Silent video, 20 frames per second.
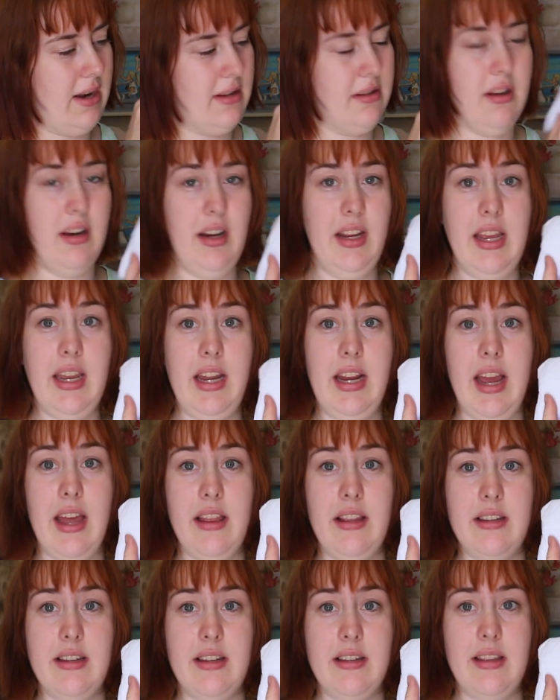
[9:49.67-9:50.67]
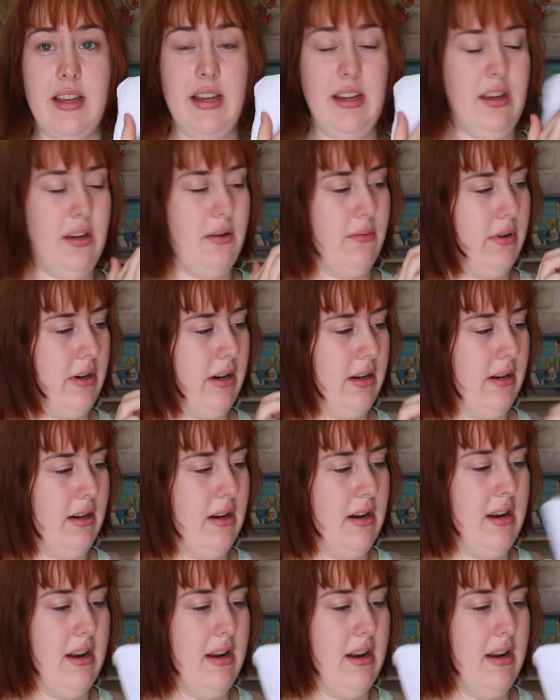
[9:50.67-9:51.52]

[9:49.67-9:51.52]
it's got a kitty cat that says thank you on it.